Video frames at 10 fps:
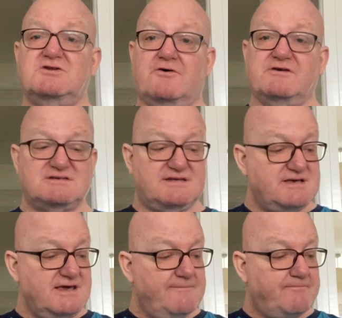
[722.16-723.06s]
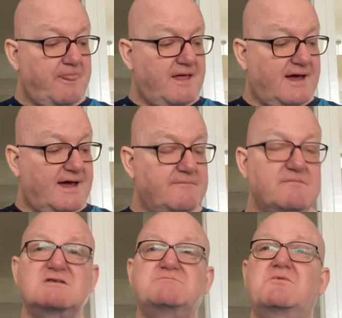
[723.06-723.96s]
Norwich City.
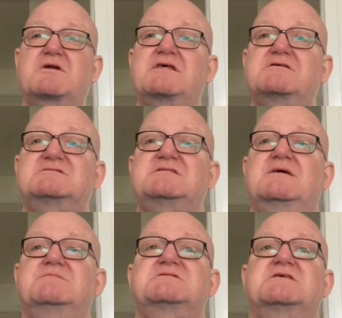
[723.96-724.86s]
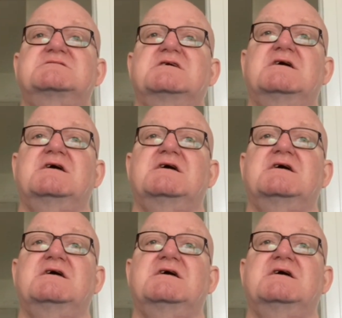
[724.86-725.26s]
Middlesbrough, one of those teams that